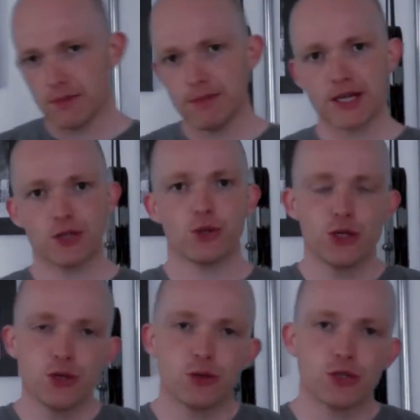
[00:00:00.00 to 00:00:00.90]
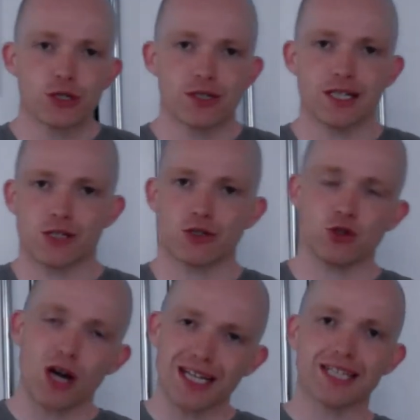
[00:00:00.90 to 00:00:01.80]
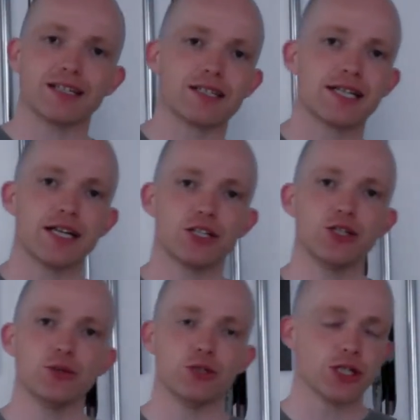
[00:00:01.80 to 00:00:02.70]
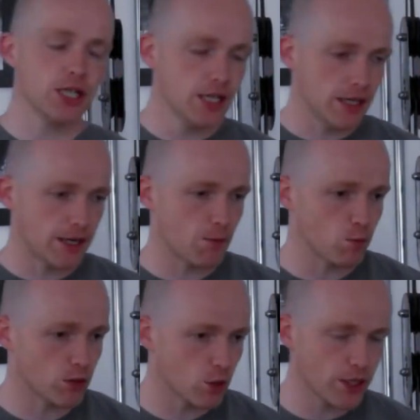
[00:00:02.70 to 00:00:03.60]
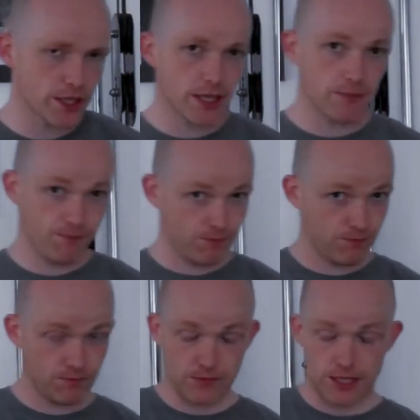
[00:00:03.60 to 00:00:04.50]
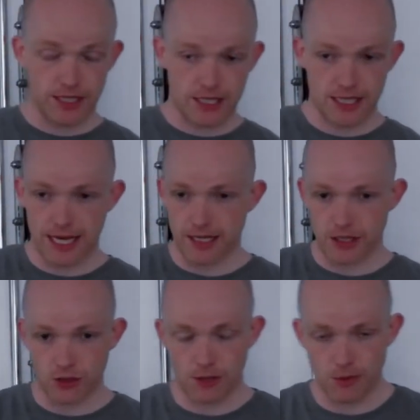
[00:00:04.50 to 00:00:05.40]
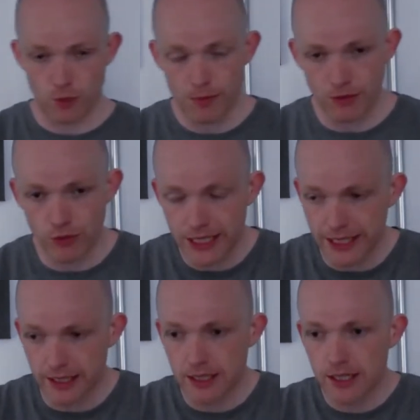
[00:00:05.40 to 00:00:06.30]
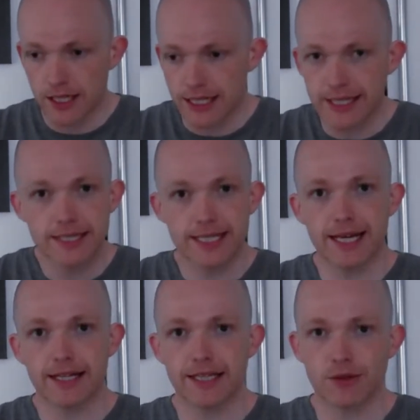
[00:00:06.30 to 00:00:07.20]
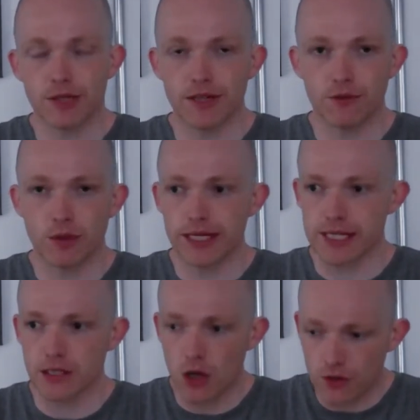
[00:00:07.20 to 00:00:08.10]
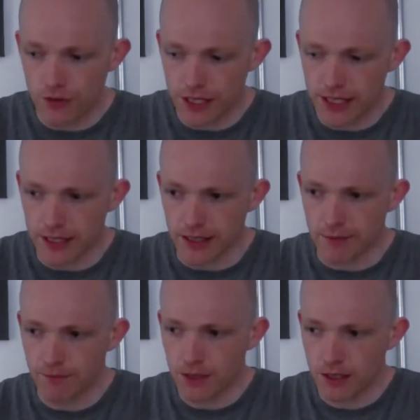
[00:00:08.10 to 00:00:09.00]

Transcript: make you huge unless you're trying to get huge. We'll go into that in a second. You know, I mean, women really need to get in there and lift weights. A lot of the